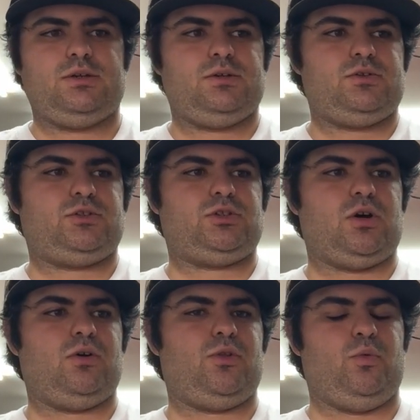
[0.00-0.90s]

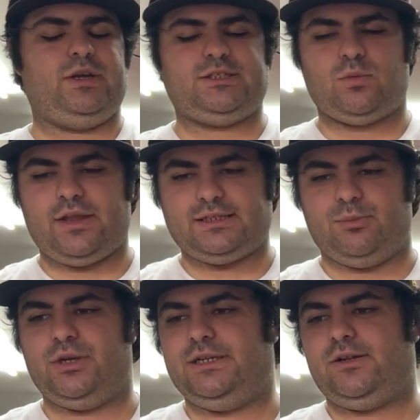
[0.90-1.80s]
So the reason why that's a
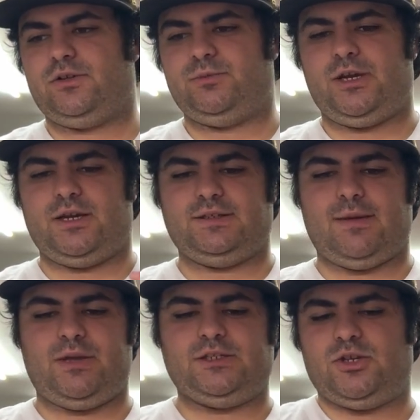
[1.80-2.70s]
big deal is because
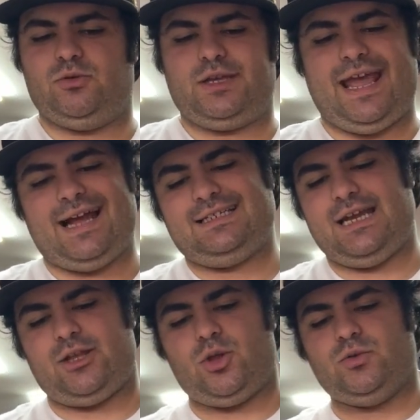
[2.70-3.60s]
that means that you can't
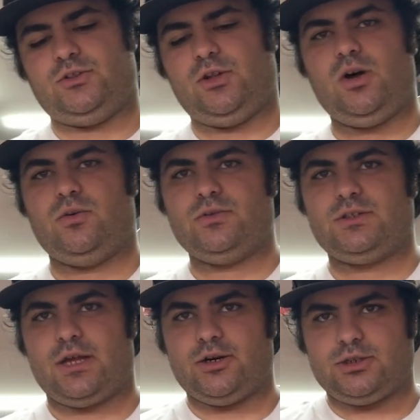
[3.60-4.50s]
take those
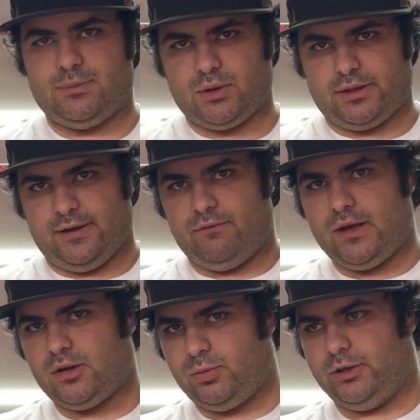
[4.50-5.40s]
loans that are typically
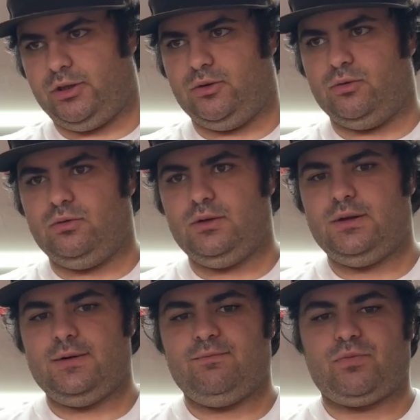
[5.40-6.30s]
available to you
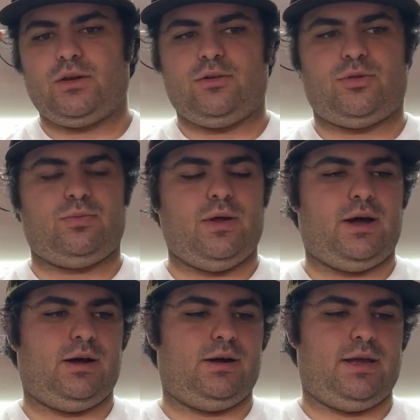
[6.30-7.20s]

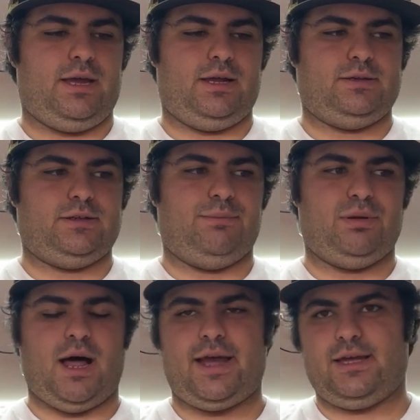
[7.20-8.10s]
and
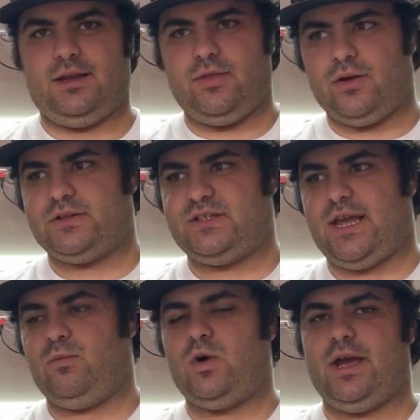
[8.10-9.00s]
apply it in the
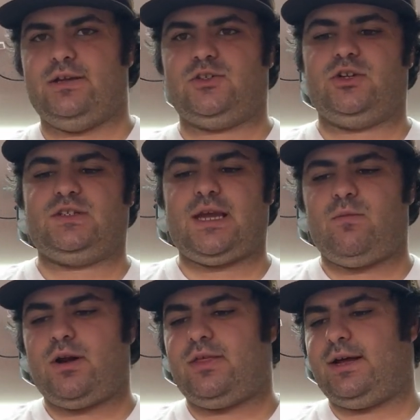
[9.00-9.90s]
same way. So the same
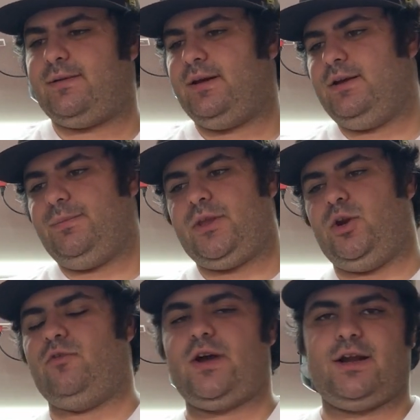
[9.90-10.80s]
way that,
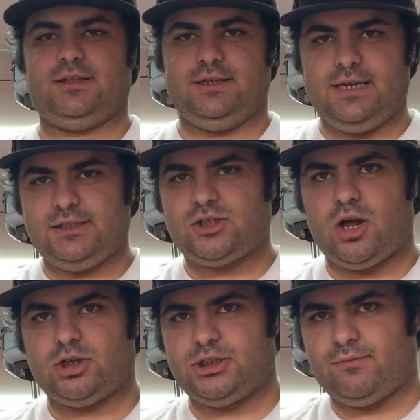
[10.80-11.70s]
if I got the Dean
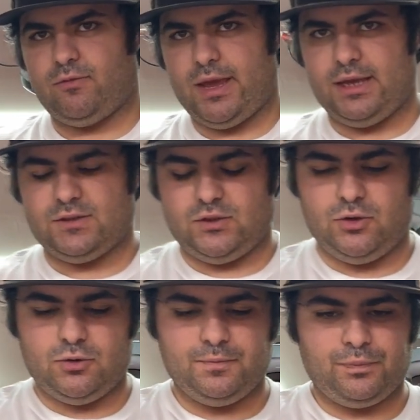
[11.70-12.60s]
Scholarship from ASU,